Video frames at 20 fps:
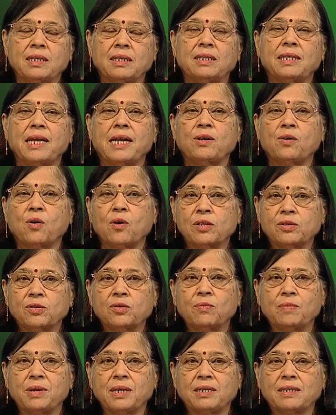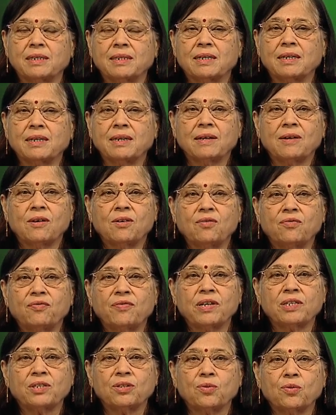That also means
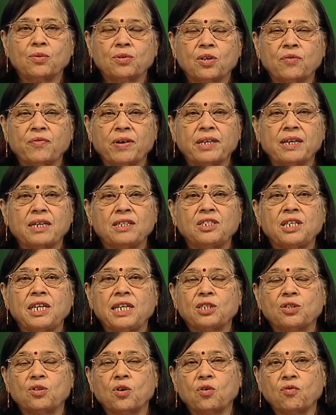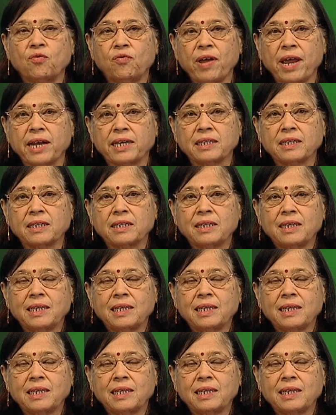first source of energy is not fat.